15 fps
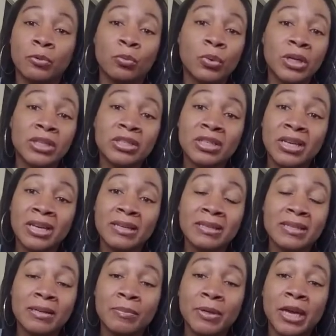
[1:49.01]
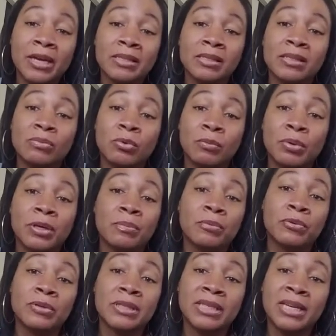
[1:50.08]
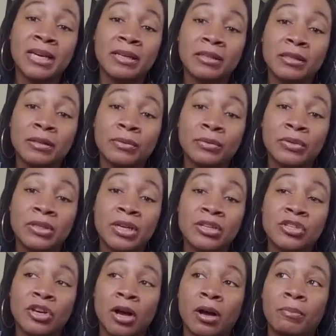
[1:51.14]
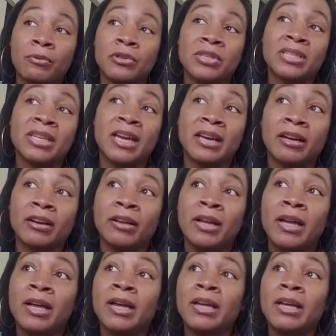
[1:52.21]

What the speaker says: Which in some cases, when people are scared to lose their job or scared